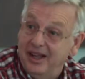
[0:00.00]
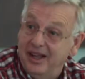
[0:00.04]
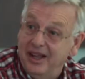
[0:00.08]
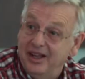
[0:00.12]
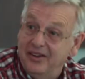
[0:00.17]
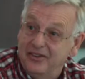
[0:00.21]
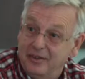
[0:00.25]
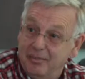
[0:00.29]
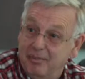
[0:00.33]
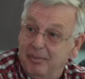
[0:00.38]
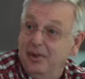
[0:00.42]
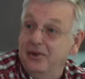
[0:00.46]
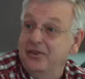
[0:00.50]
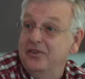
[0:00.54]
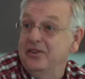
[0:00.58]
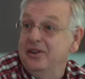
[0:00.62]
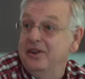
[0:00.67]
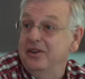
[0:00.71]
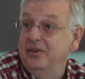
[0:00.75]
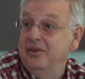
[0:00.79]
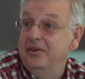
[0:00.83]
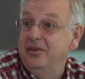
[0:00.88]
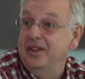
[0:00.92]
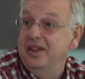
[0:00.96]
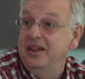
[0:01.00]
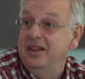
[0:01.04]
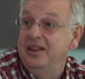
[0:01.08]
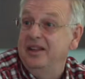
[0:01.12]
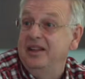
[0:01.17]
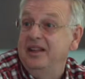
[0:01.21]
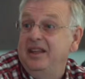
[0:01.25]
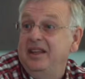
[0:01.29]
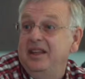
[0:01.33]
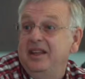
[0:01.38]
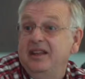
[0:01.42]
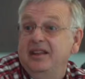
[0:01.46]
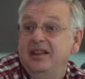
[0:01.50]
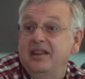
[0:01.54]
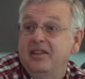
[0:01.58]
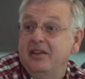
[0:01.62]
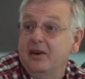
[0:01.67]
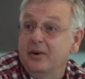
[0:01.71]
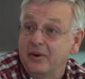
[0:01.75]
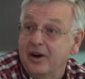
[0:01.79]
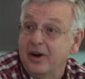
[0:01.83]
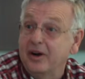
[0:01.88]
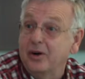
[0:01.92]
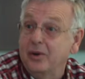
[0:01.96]
as opposed to the
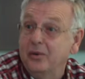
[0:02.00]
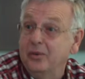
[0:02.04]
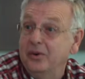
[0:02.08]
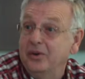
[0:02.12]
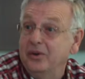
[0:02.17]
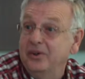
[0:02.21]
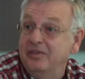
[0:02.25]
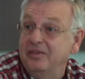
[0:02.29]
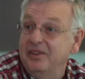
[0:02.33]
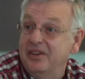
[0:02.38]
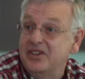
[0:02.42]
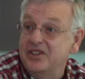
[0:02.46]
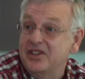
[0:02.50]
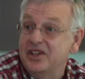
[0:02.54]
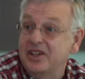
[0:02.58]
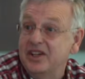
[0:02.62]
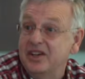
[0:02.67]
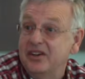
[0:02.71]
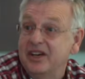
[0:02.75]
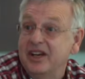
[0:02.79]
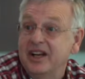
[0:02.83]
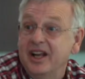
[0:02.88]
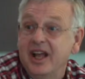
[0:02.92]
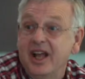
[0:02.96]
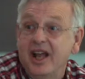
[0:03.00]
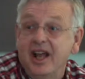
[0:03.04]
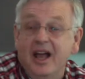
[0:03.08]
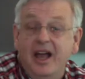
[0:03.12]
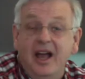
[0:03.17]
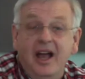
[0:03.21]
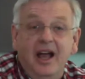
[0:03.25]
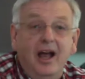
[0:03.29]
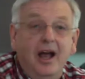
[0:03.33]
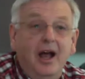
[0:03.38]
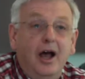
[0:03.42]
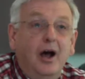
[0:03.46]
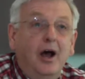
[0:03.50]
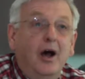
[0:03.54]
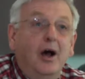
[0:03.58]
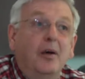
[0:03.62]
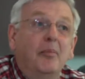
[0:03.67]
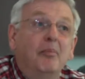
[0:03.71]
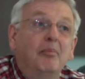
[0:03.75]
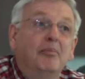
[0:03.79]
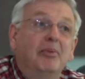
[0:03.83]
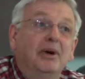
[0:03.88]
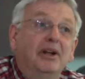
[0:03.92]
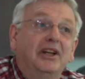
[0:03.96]
theoretical world of engineering.
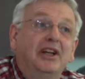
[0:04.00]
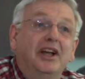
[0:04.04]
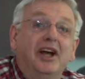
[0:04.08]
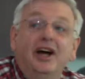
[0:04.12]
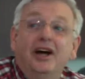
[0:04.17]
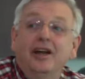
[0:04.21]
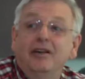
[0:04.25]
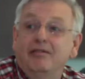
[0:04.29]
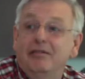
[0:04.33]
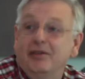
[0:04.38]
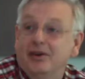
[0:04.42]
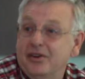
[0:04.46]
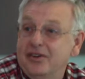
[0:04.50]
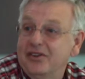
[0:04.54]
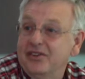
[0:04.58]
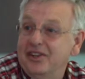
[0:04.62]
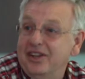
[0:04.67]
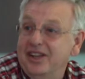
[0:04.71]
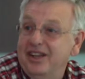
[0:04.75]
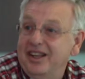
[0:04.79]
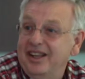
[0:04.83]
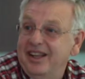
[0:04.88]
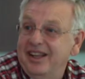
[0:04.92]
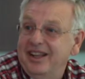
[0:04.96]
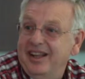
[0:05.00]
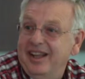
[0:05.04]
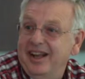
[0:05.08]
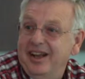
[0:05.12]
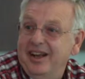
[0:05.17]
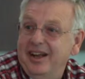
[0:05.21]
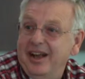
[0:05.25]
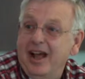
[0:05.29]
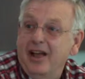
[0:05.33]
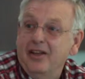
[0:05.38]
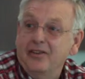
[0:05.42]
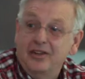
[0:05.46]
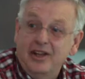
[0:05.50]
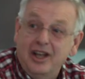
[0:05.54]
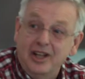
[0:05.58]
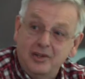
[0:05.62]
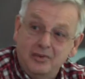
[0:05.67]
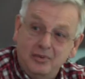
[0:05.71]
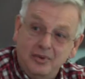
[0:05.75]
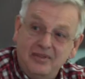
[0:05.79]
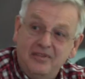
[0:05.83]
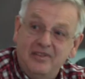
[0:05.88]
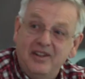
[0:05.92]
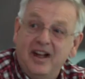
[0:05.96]
But conversely,
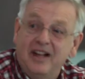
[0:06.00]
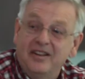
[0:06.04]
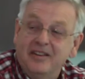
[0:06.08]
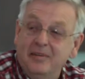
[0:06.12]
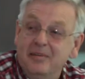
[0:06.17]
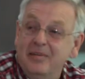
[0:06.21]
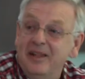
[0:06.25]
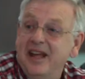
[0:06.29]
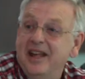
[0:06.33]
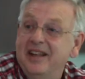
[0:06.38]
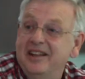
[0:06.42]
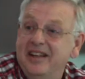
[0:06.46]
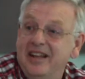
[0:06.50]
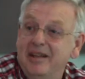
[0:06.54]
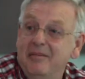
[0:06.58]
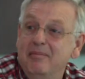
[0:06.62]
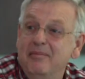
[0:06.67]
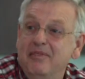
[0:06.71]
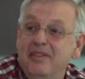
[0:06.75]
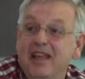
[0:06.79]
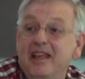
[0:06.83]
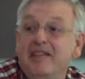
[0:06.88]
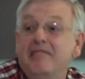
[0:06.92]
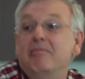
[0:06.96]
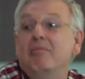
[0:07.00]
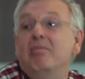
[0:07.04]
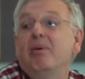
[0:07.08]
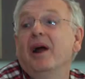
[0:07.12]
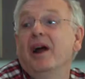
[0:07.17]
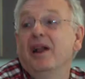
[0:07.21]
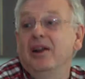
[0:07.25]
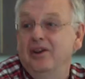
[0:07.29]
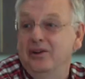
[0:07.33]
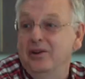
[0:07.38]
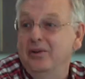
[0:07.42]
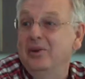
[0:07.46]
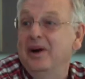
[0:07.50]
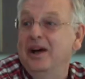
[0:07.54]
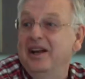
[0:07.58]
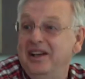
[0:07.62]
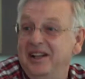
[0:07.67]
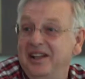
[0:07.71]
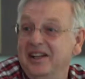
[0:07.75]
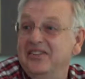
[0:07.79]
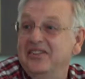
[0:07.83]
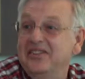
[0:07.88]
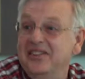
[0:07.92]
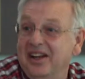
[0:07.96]
as we taught them that, they brought new
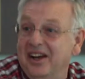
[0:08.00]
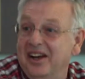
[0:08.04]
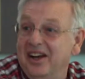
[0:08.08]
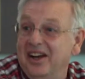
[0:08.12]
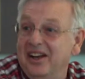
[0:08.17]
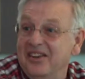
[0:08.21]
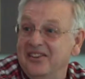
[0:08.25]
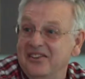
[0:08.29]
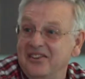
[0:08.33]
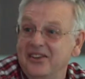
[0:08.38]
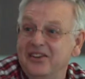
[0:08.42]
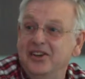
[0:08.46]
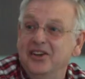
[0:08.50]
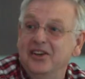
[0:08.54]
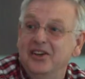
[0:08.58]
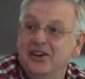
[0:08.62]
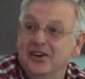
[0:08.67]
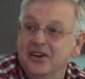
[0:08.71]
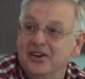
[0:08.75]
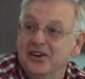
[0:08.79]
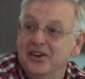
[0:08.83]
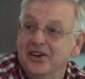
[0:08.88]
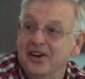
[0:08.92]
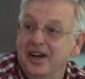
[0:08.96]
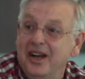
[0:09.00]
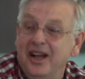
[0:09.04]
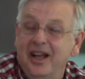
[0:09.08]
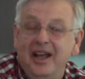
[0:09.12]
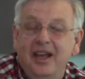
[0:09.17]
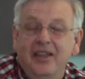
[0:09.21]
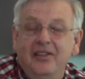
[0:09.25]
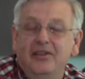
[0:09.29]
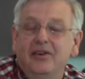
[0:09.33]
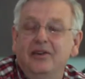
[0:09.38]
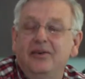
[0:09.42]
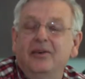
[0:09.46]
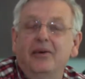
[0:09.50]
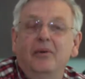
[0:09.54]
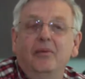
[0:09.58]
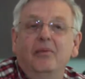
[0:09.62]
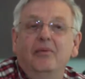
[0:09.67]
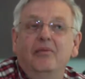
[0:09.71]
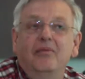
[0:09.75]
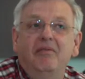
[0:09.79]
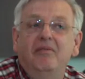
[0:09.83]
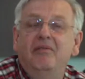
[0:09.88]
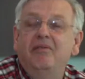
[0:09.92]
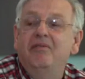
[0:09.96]
ideas to us. They're younger, they're
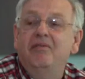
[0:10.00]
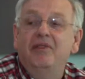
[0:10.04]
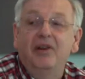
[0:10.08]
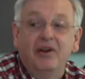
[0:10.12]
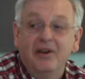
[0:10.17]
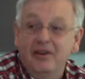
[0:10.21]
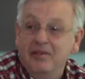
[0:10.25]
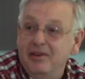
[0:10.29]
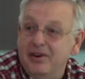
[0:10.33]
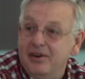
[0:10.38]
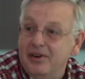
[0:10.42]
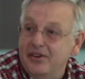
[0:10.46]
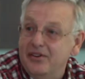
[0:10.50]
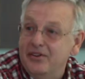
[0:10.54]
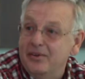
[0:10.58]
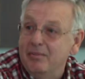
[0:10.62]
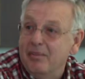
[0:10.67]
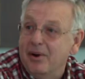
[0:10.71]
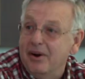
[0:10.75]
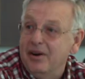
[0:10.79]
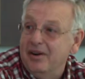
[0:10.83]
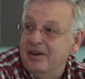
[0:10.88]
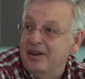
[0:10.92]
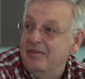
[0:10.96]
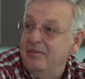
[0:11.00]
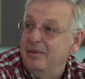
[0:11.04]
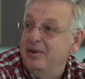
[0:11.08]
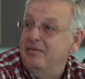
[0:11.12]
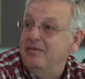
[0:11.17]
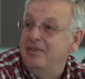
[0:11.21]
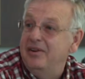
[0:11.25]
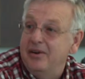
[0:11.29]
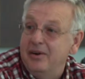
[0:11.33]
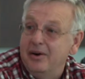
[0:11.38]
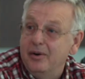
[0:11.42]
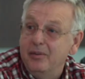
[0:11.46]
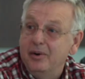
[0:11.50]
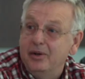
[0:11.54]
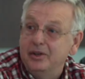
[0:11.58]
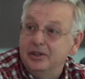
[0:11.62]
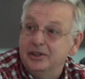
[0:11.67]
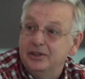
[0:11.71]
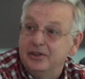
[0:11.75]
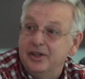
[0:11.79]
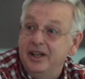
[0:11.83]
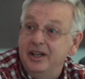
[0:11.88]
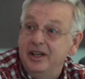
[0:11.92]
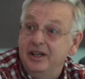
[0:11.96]
very, very smart. They've been very well
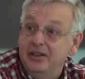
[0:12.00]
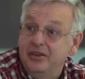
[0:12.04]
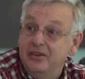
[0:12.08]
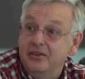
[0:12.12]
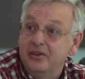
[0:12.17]
trained at